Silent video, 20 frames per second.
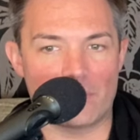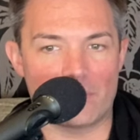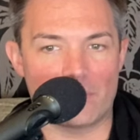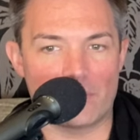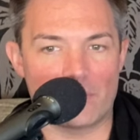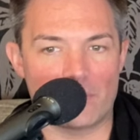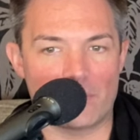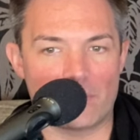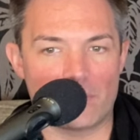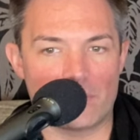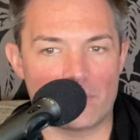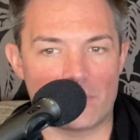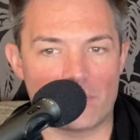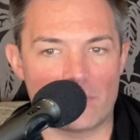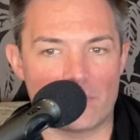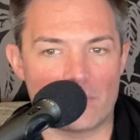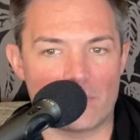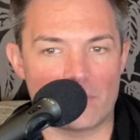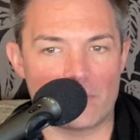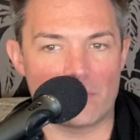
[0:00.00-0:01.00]

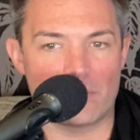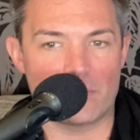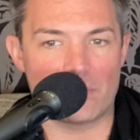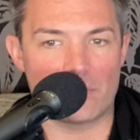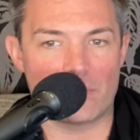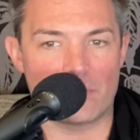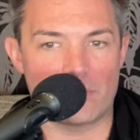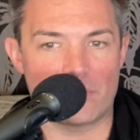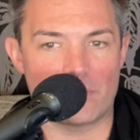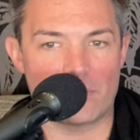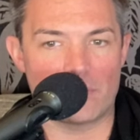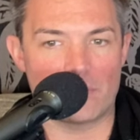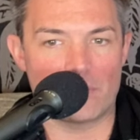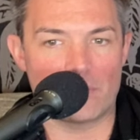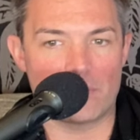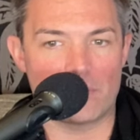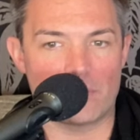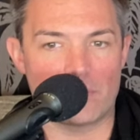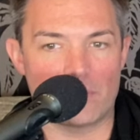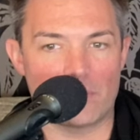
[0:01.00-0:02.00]

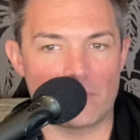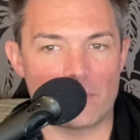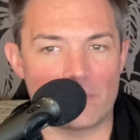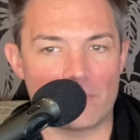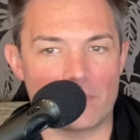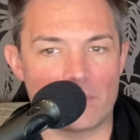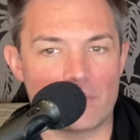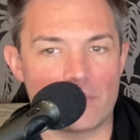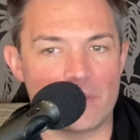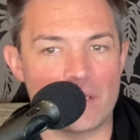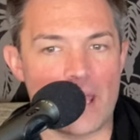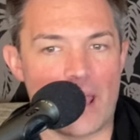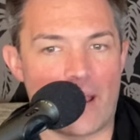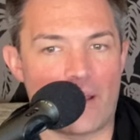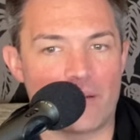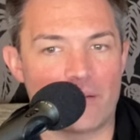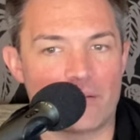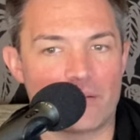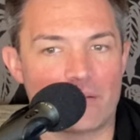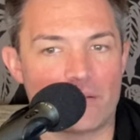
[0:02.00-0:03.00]

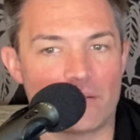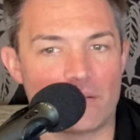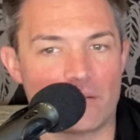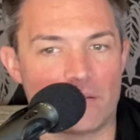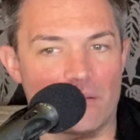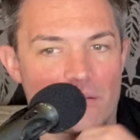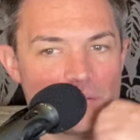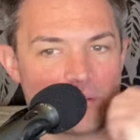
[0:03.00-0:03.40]
No words are spoken by the person on screen.